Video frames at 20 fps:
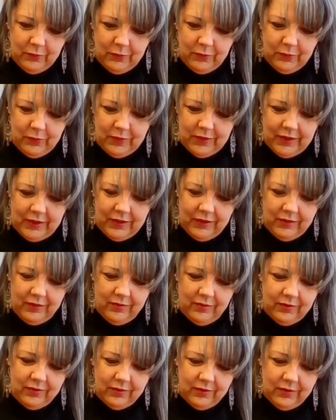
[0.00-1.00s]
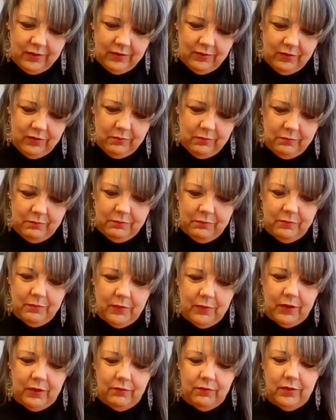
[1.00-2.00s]
Well, the heads of the
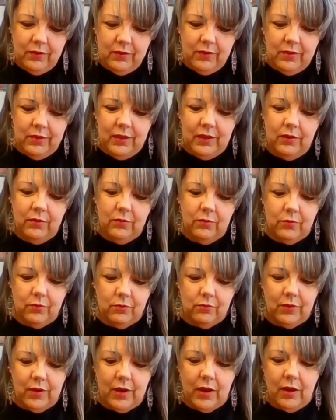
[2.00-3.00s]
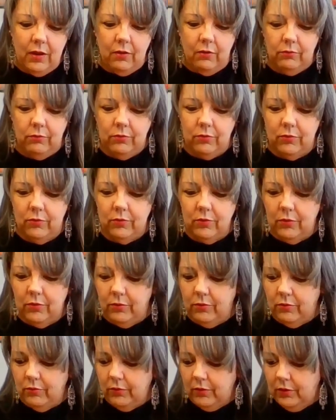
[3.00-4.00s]
of the things around.
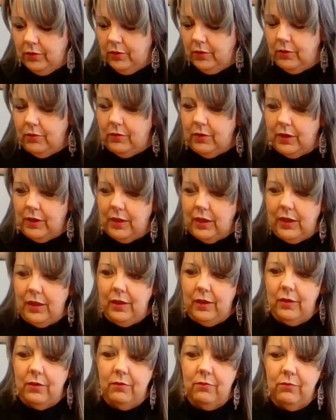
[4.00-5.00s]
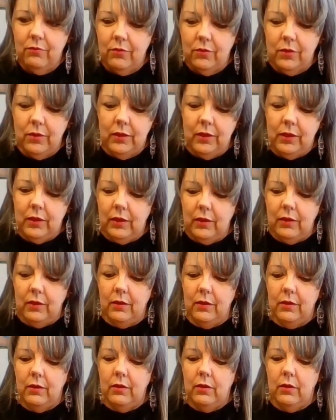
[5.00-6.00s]
So, you know, I can't really,
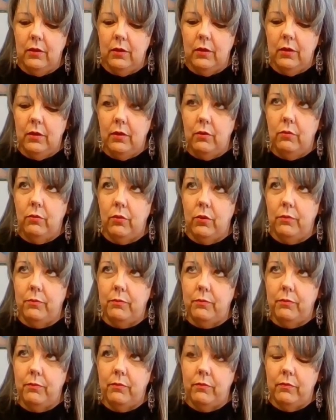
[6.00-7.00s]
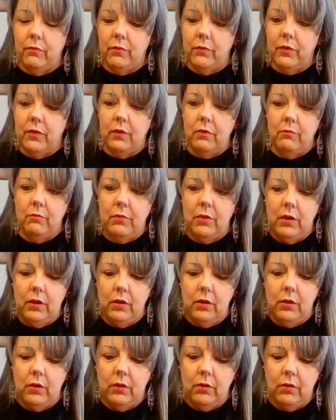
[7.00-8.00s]
whoop, didn't
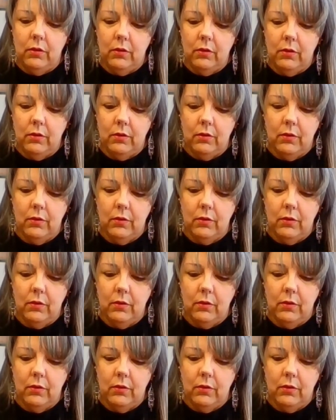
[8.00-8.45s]
mean to